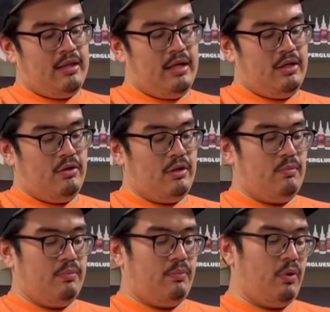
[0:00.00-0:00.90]
then you can
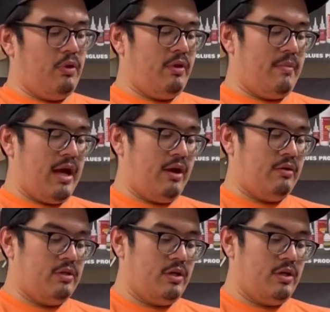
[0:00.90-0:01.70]
pull them out